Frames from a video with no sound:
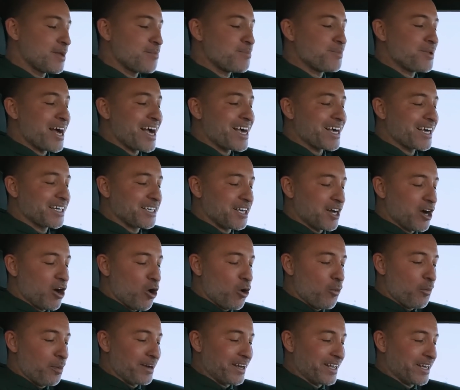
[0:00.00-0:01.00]
I'm not gonna
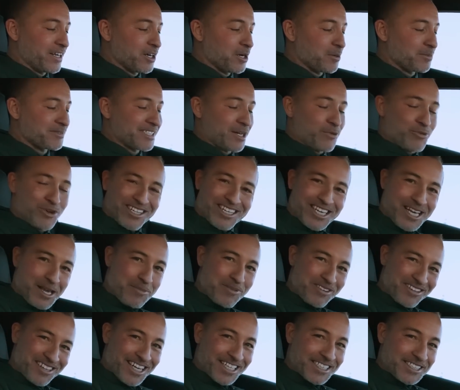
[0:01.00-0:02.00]
open it up because I wanna
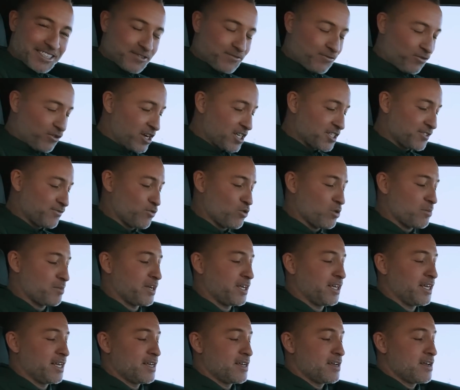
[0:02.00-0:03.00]
keep it nice and fresh for
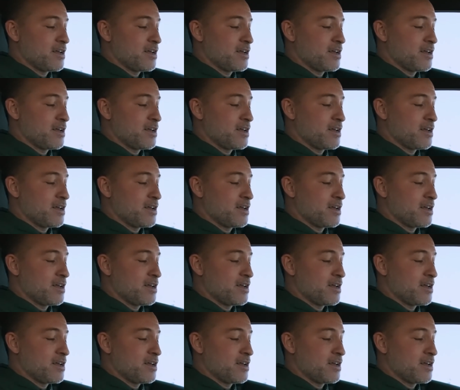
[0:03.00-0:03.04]
me,